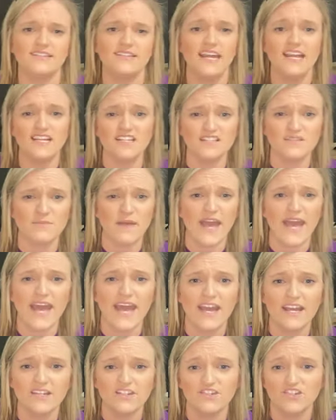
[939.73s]
dance
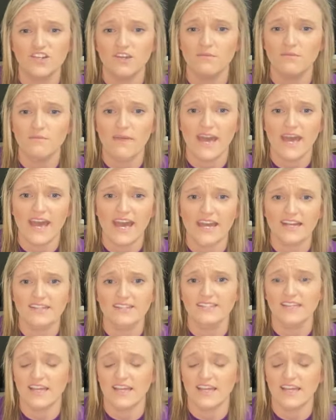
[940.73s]
bags, gym bags.